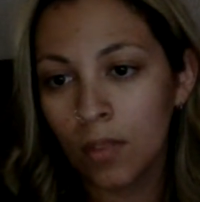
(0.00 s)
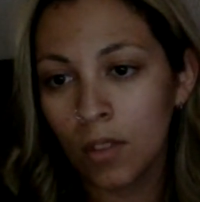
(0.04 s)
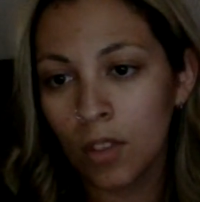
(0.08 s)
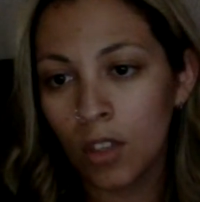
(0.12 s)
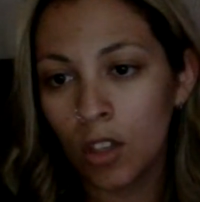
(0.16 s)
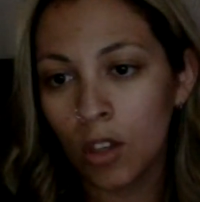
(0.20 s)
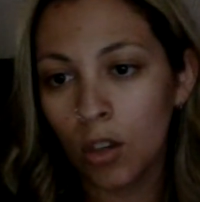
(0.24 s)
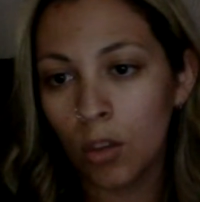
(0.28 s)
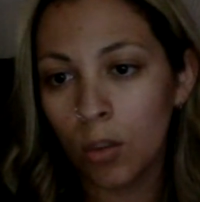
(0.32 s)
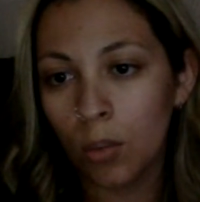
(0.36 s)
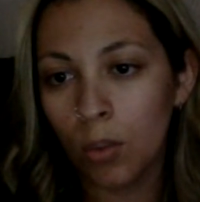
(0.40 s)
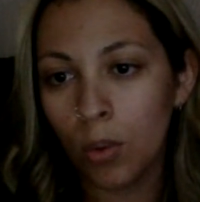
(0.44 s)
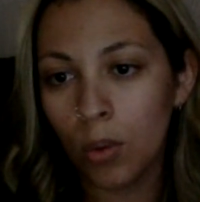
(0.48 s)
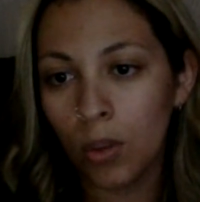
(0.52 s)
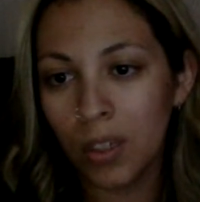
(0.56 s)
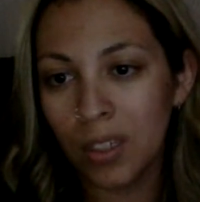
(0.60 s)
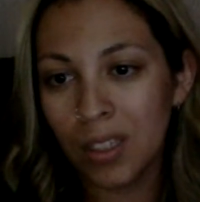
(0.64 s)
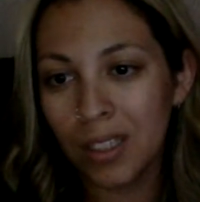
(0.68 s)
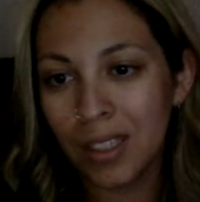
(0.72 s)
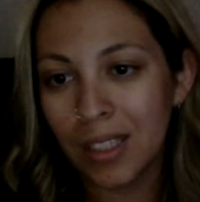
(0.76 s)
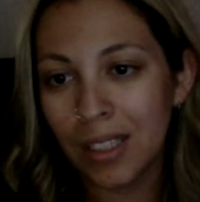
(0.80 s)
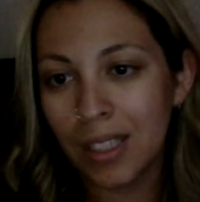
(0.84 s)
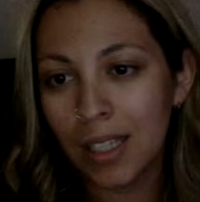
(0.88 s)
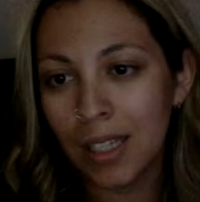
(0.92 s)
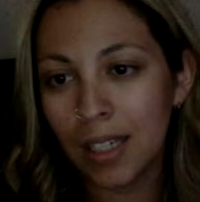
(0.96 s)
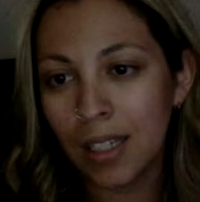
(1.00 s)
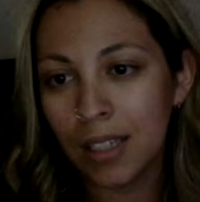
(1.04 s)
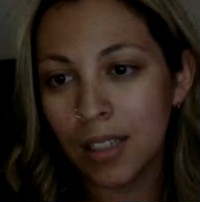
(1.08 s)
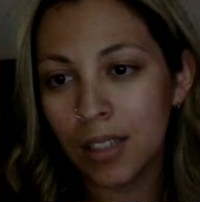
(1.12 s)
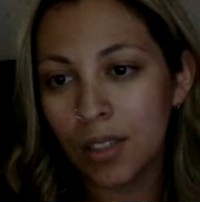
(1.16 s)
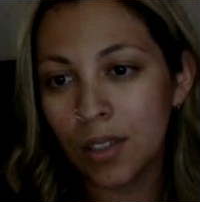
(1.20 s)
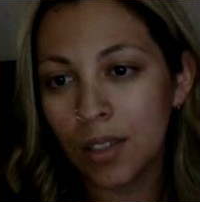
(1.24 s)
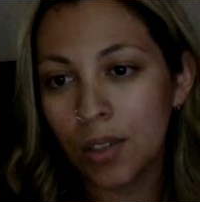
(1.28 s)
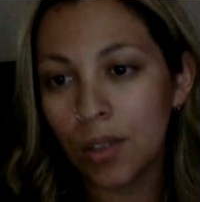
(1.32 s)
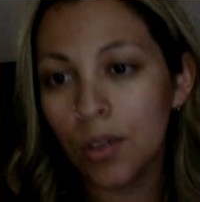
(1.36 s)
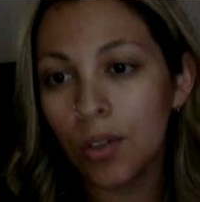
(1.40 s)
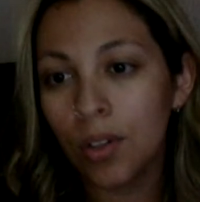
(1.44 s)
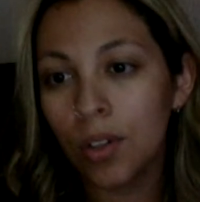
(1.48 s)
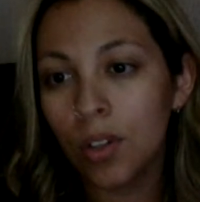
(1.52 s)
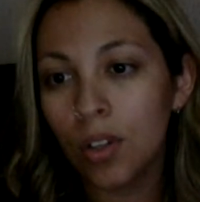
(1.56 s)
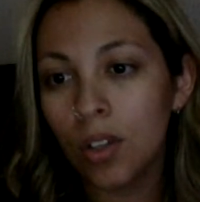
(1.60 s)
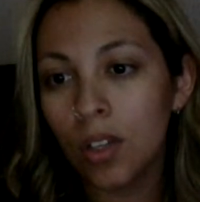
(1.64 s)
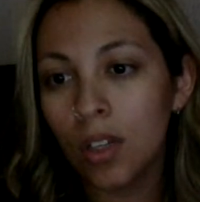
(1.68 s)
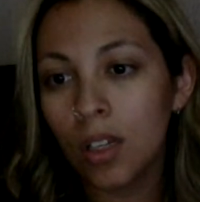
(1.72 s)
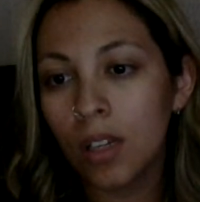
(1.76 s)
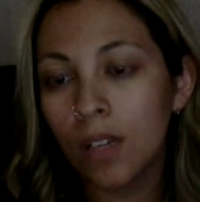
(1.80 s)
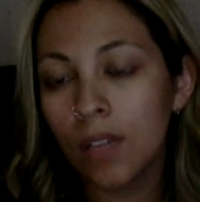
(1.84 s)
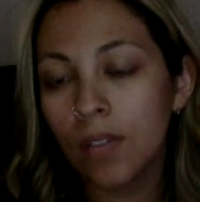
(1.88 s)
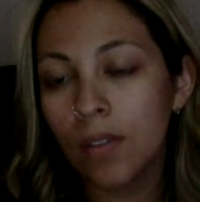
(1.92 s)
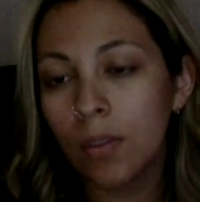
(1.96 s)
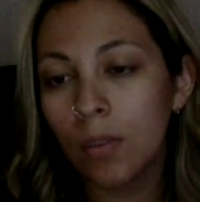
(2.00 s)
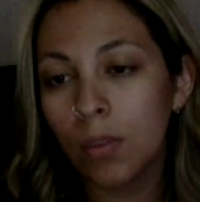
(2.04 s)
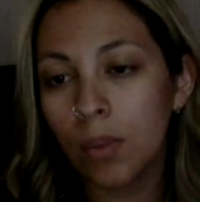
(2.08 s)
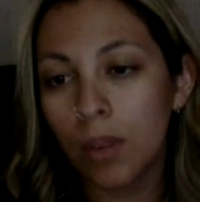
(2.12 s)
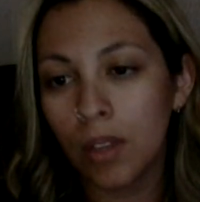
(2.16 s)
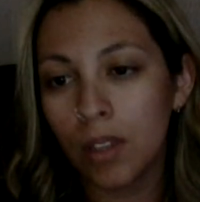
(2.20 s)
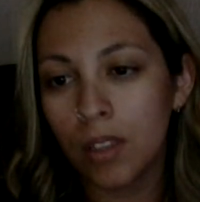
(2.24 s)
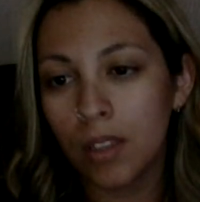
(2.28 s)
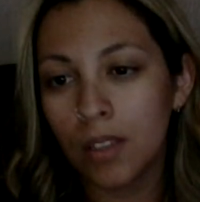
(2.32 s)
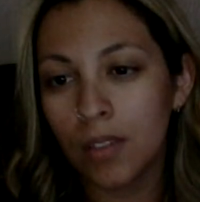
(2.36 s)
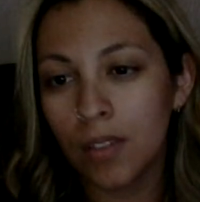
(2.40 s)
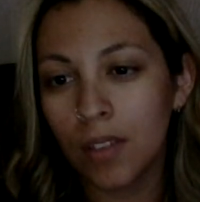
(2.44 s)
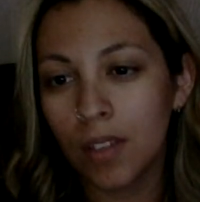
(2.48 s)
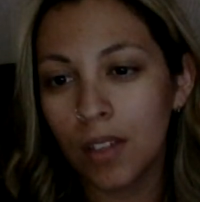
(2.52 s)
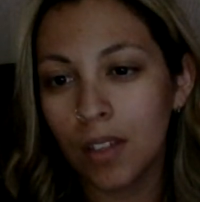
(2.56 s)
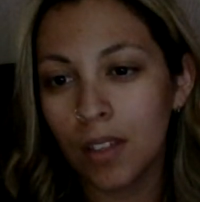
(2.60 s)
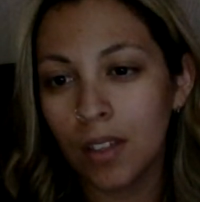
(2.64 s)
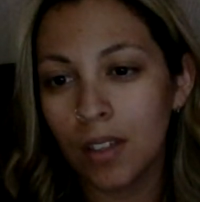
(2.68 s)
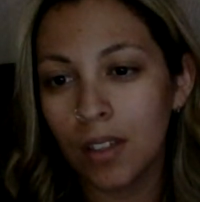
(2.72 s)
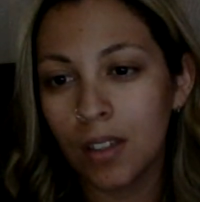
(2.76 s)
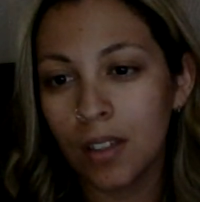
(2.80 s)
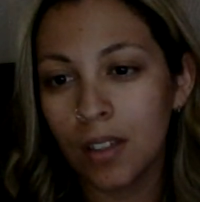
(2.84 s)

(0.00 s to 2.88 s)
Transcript: You were born in San Antonio and live in Brownsville.